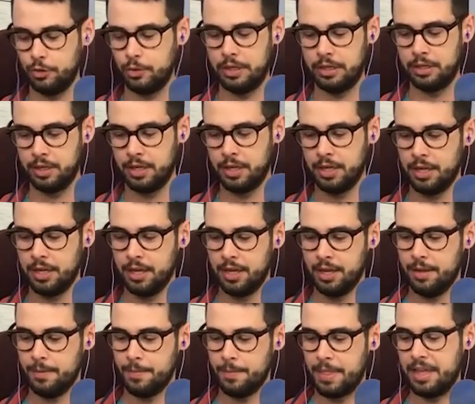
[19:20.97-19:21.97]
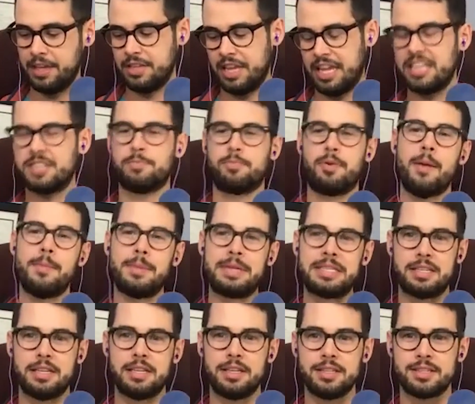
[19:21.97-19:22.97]
And his premise
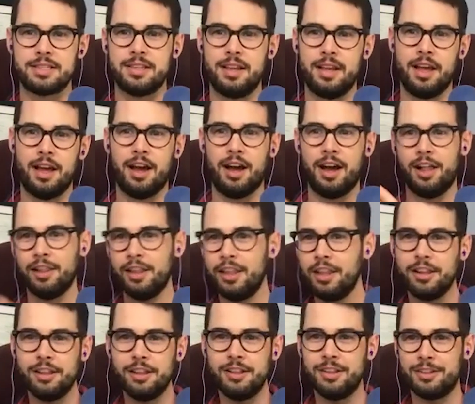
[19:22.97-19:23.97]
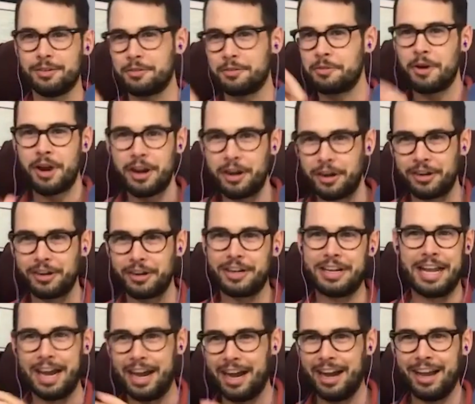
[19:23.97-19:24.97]
is, a little writer
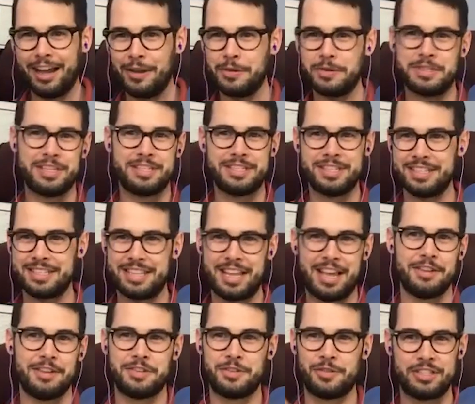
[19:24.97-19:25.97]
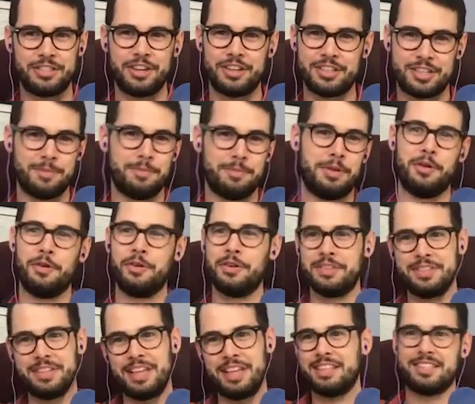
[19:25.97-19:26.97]
guy who sits in his house and writes on his computer and
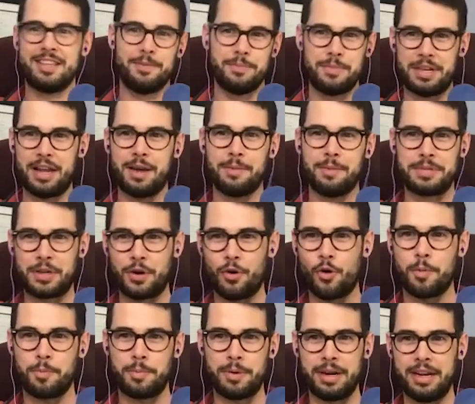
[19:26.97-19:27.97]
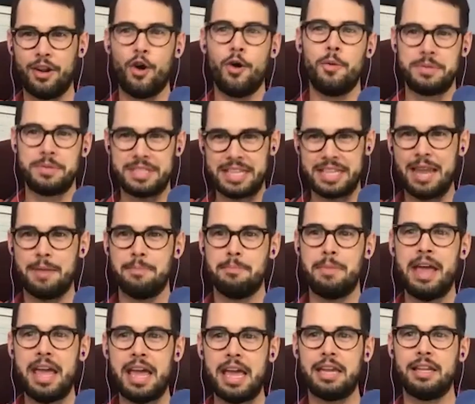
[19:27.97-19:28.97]
sends something up to corporate and hopes to get
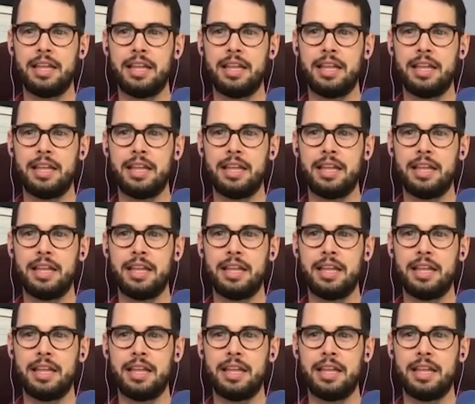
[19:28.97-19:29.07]
paid.